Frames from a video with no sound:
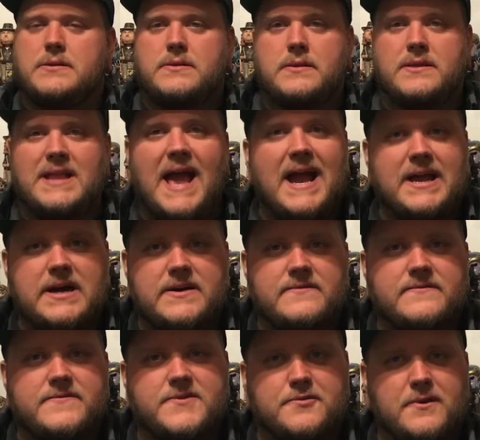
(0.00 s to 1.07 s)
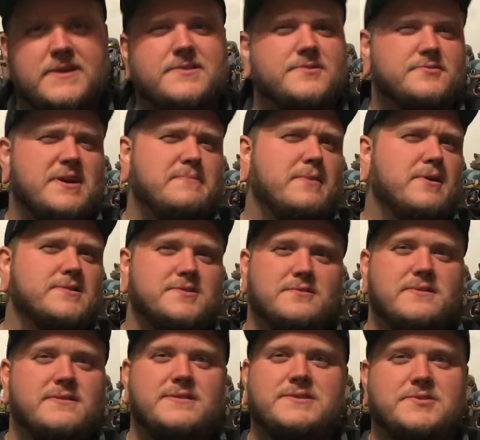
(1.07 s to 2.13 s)
lack of director trademarks
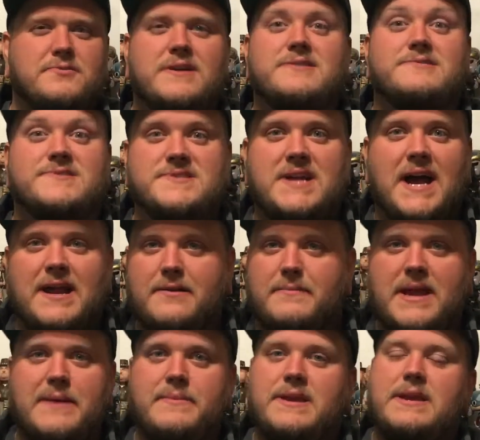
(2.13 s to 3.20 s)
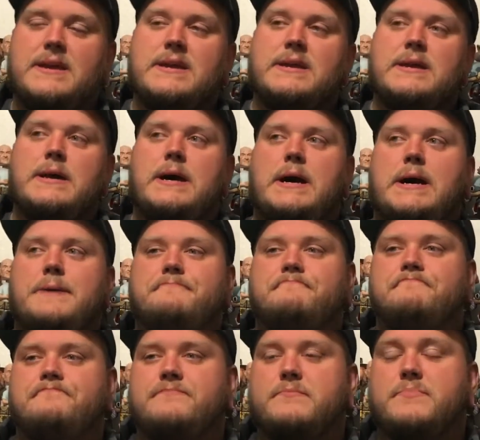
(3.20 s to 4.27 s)
or director style, maybe.
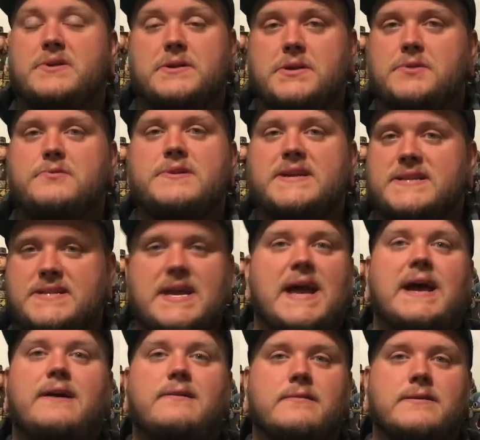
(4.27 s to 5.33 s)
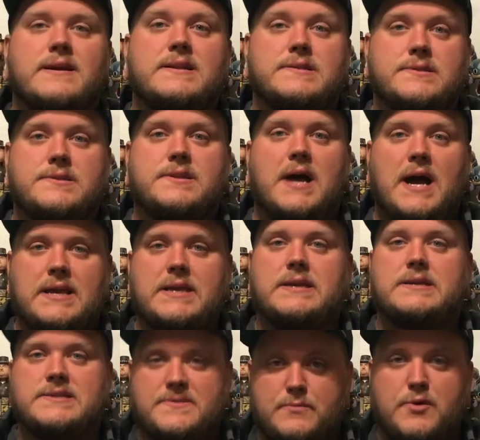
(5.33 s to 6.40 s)
But you can tell it's
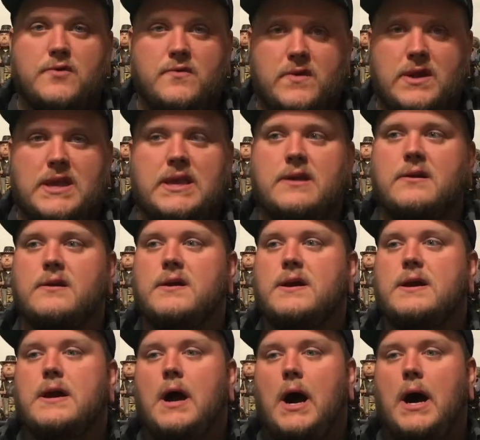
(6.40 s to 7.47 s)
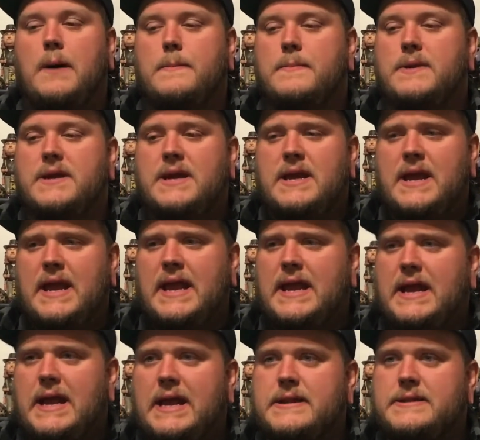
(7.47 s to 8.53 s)
Taika's movie here.
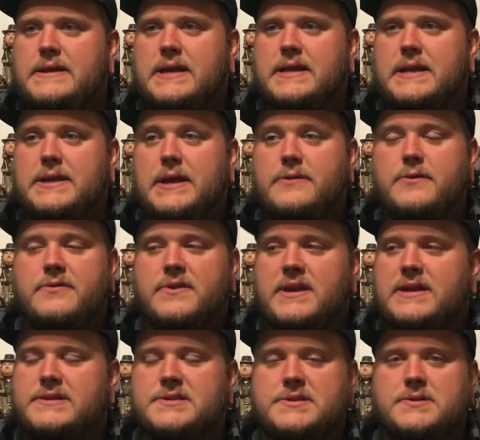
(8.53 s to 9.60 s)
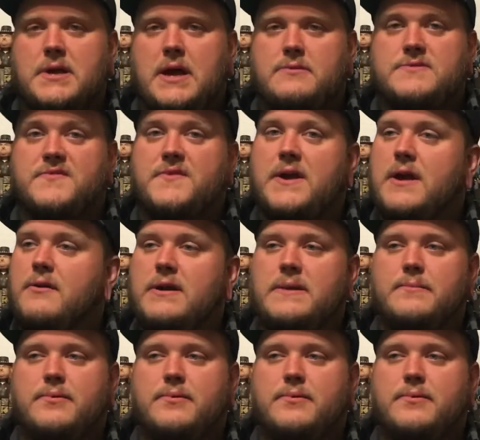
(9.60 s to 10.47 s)
And another thing is, I was very